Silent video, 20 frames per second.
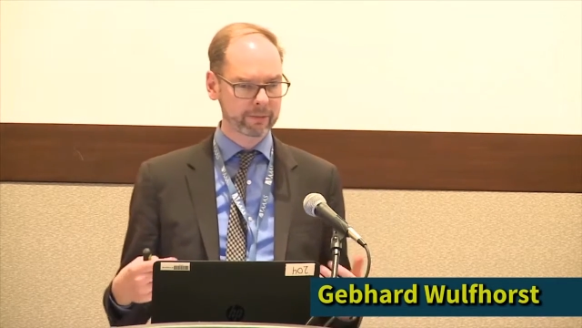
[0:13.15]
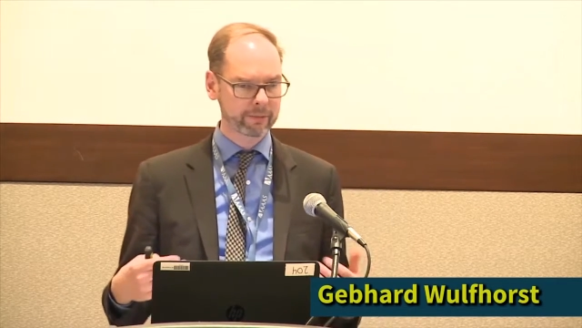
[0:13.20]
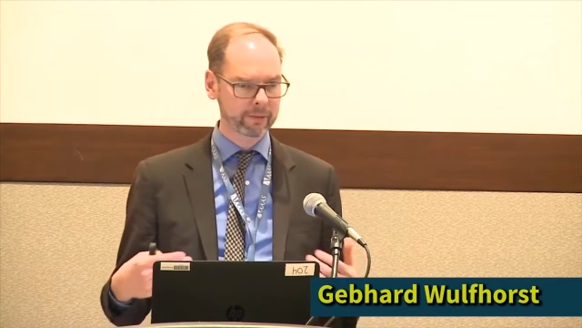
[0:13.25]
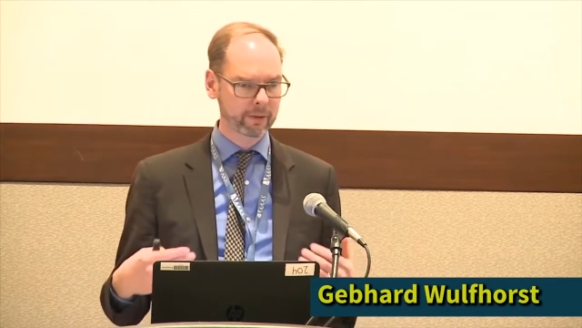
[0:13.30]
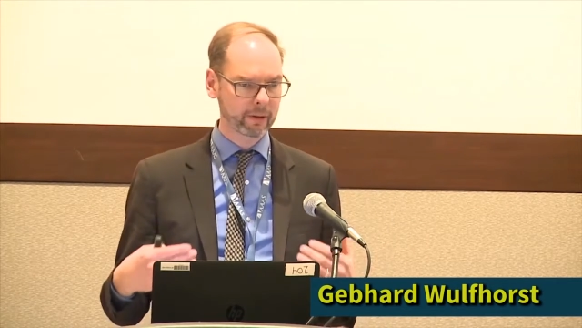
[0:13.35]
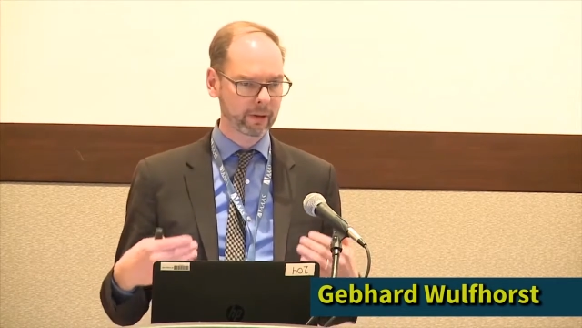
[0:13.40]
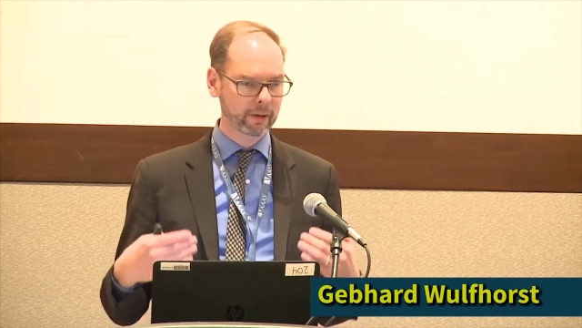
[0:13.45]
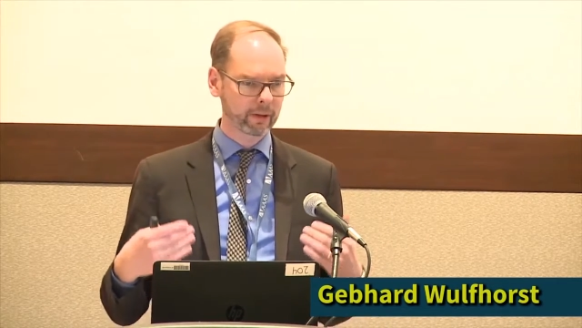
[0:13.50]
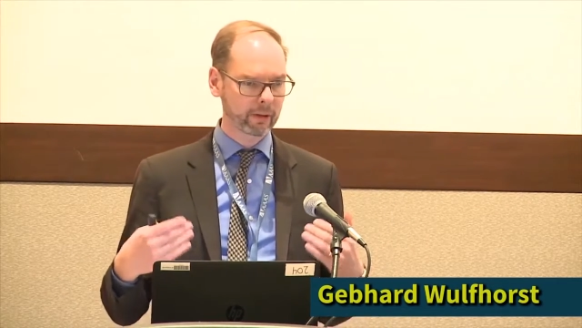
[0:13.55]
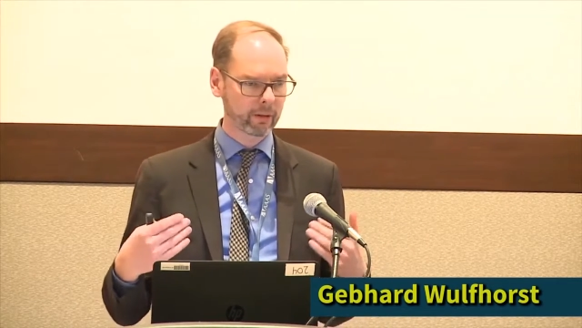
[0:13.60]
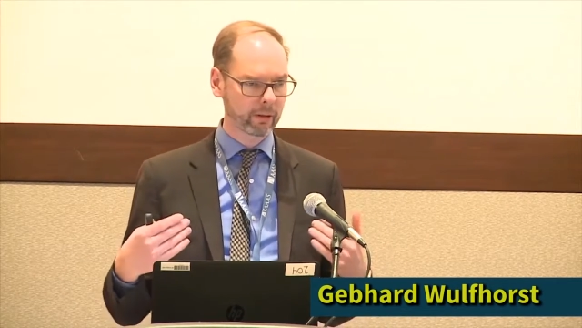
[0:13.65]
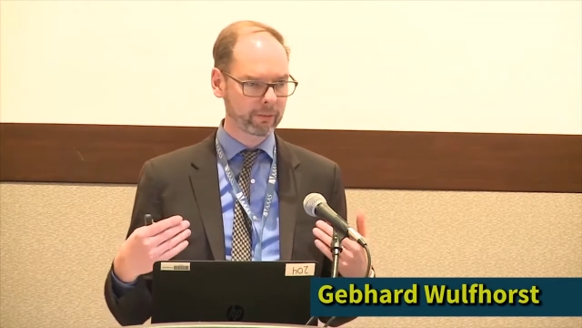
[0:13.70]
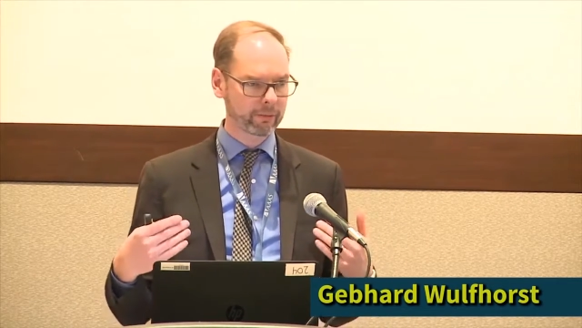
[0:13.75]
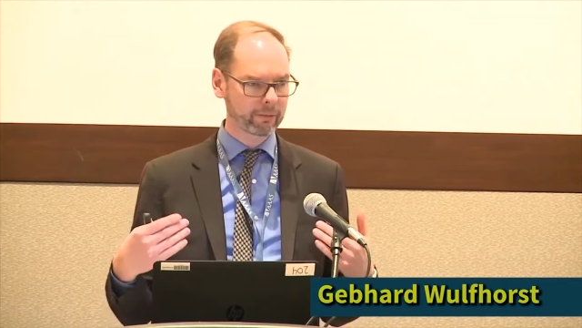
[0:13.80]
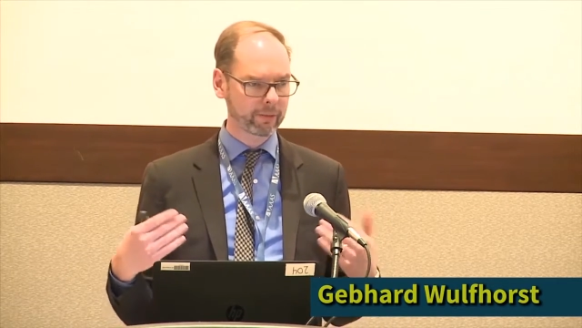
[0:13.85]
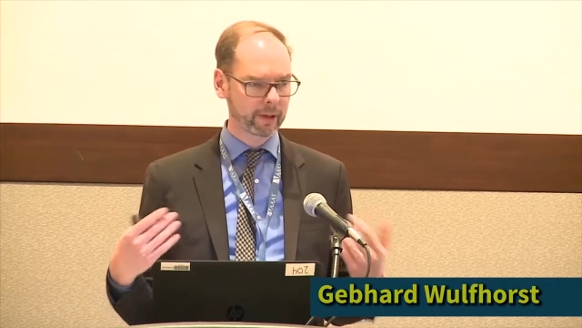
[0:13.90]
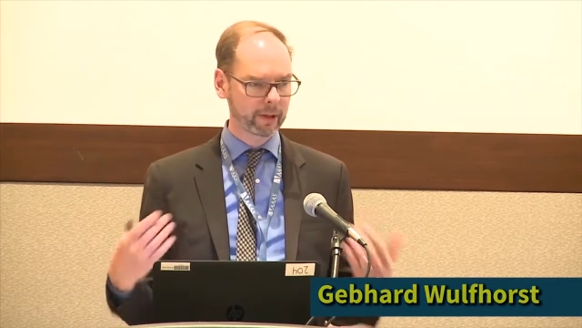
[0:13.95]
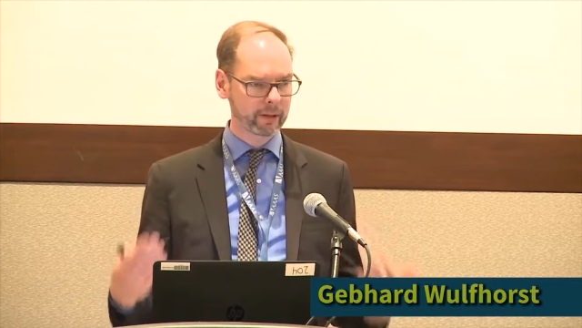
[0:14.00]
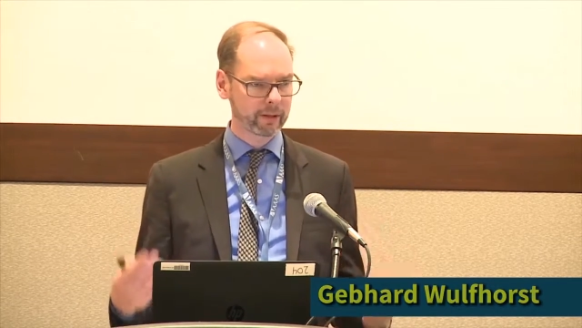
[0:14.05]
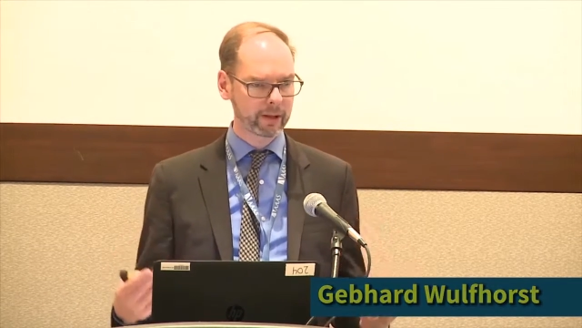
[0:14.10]
of
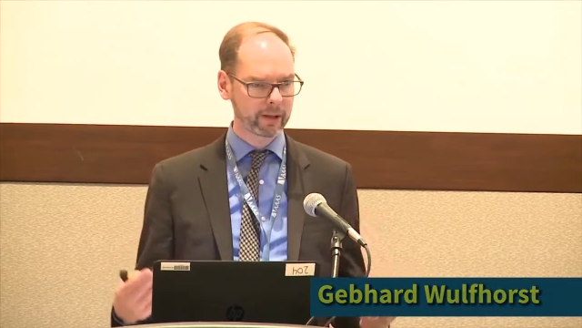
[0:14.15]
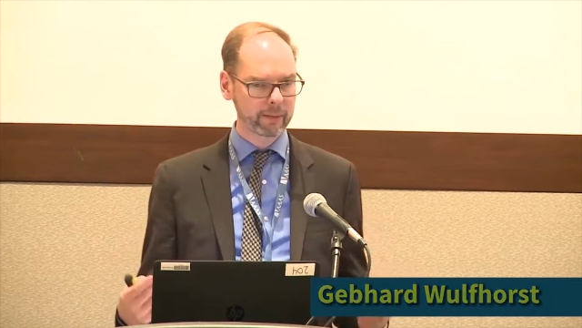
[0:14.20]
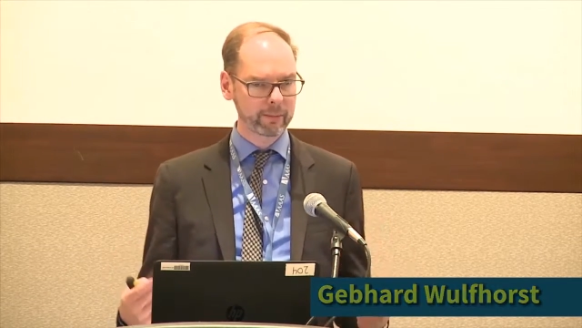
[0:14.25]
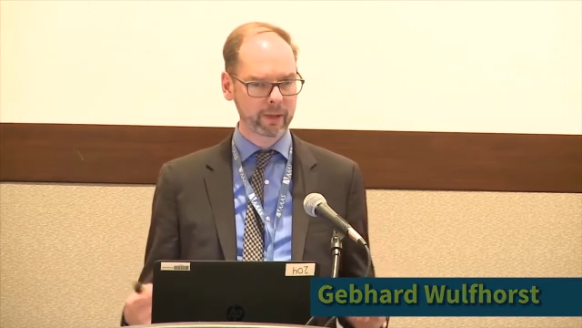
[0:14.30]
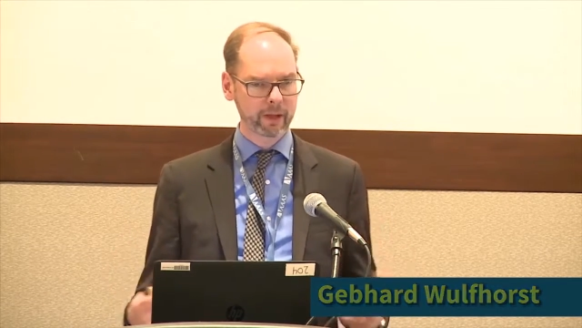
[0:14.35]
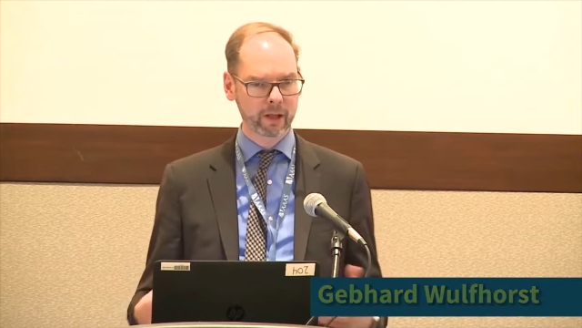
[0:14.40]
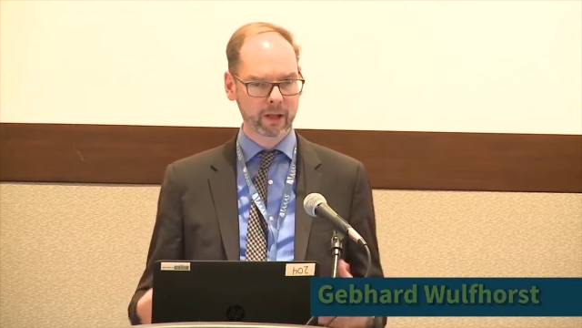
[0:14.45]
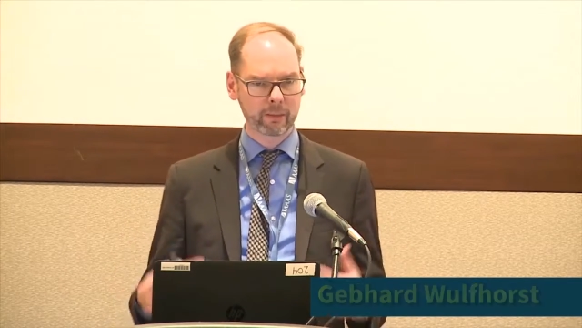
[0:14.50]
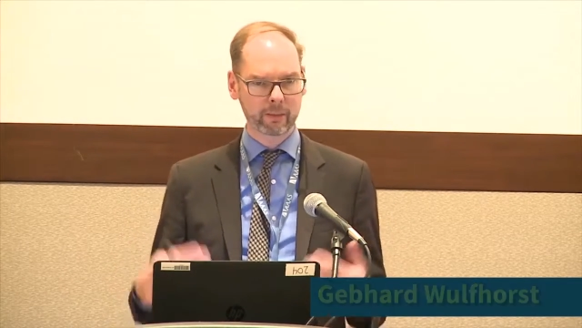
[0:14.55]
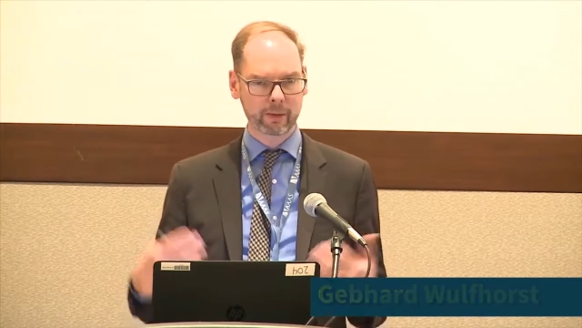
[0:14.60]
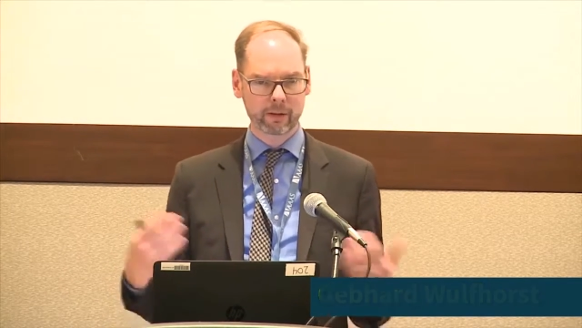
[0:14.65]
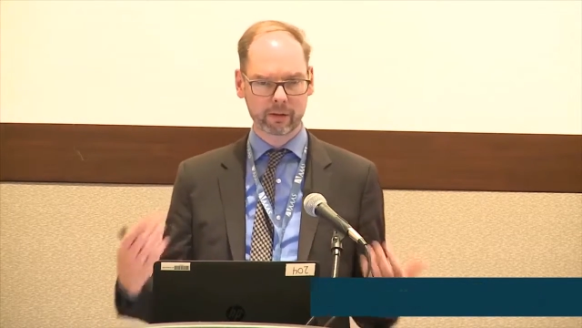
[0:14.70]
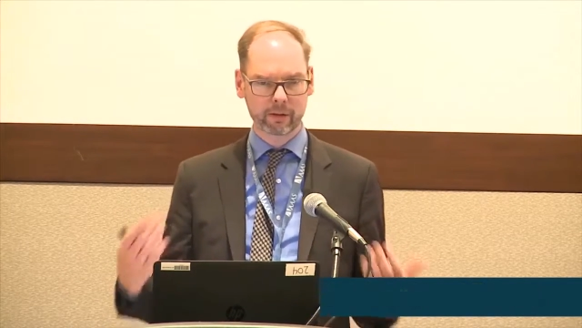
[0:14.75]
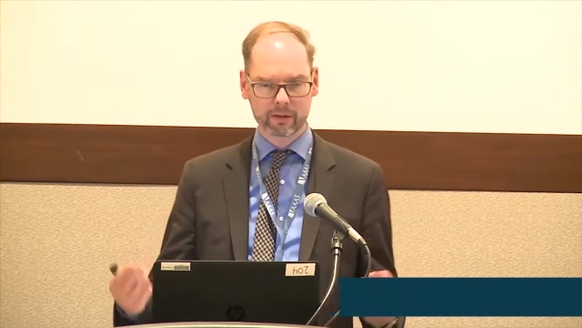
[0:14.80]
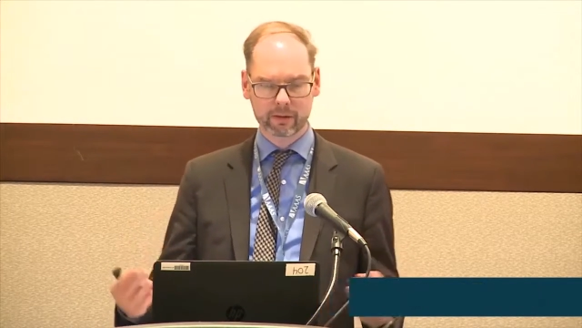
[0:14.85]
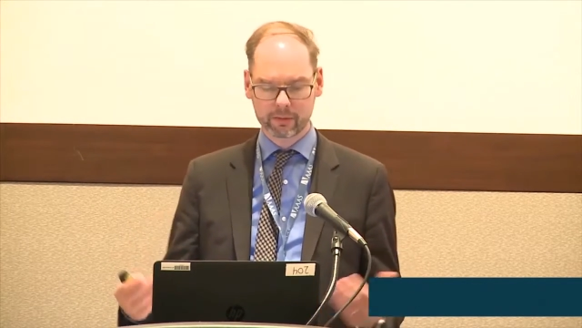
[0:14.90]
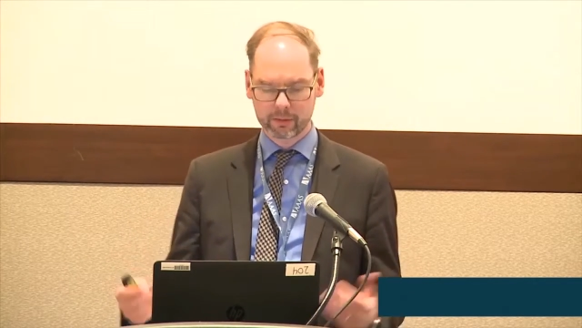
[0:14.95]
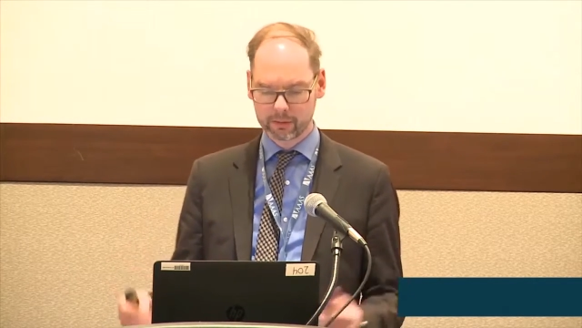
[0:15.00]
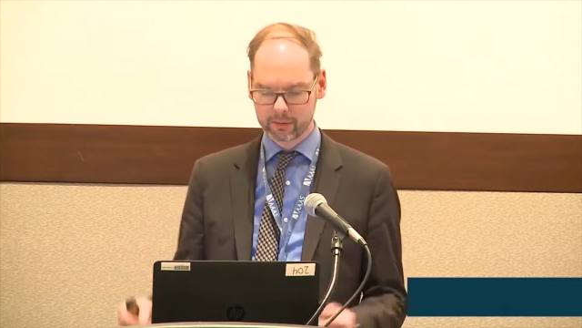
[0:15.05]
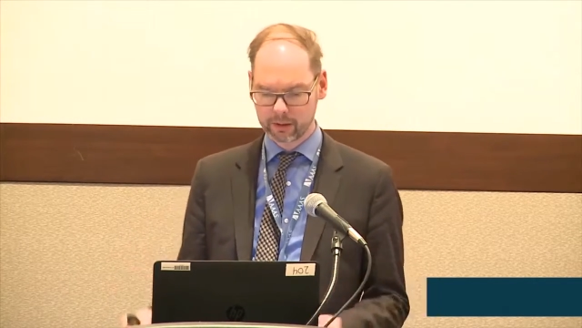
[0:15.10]
academia, but
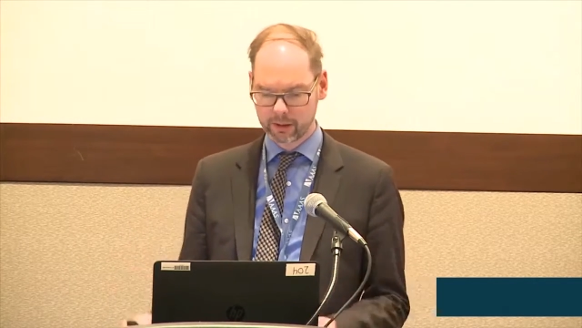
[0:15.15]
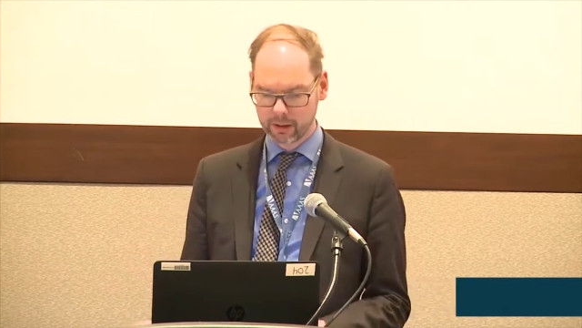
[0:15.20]
also